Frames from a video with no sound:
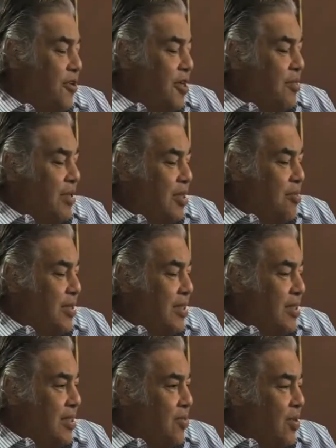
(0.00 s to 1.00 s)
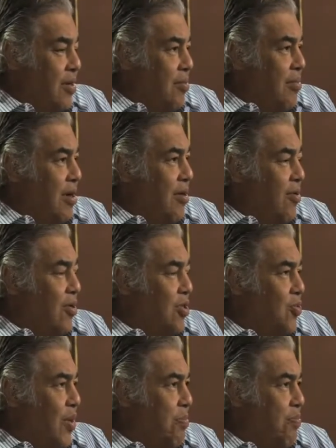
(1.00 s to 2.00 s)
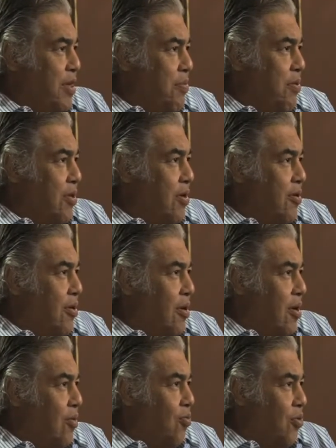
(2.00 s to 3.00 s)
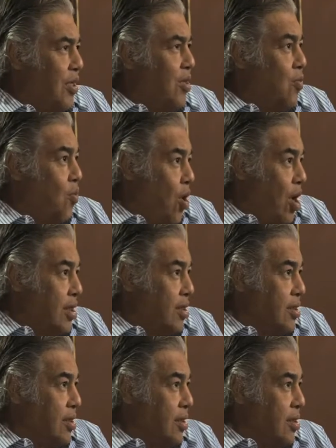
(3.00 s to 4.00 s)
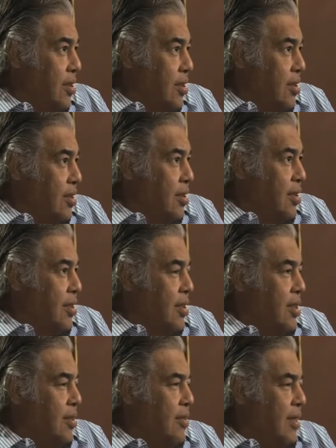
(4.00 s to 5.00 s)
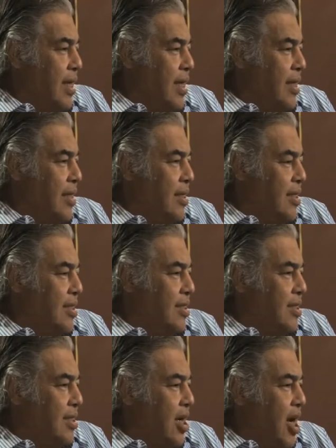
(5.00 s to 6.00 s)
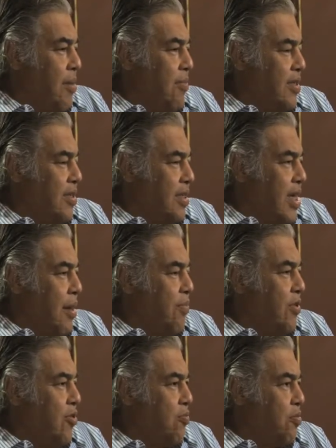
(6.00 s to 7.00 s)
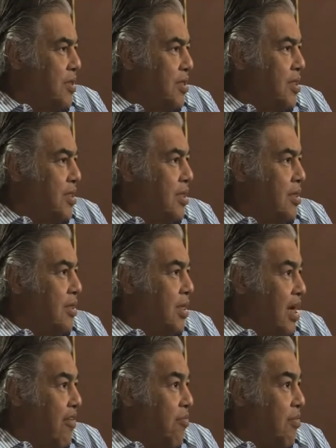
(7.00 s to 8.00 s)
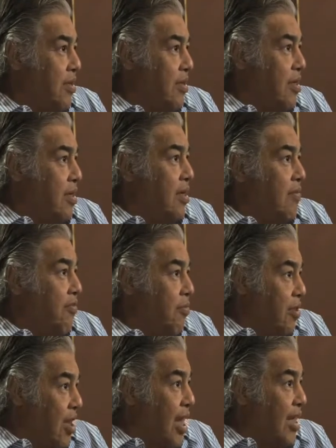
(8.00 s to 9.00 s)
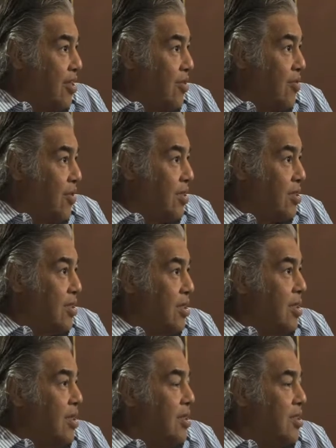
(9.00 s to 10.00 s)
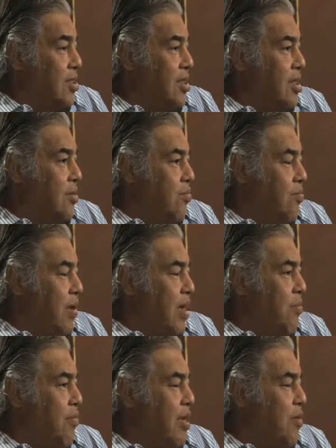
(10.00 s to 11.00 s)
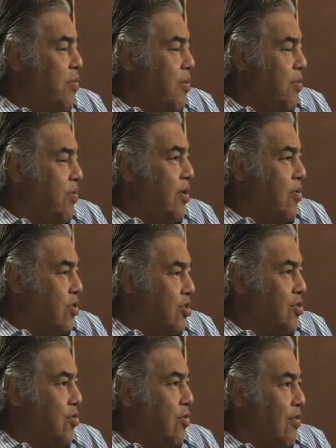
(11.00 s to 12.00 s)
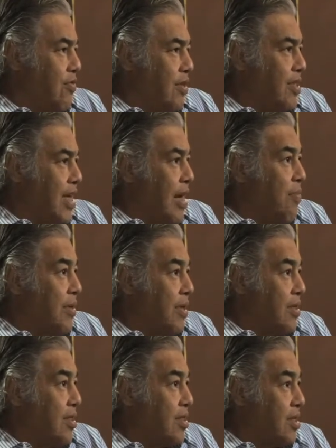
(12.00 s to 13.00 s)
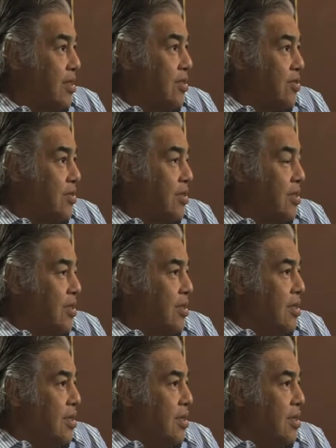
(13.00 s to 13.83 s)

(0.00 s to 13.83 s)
freedom and liberty is what people really want, you know, and it's time to stop the duplicity of the government from lying to us. You see, many people know the truth of what's happening in this country.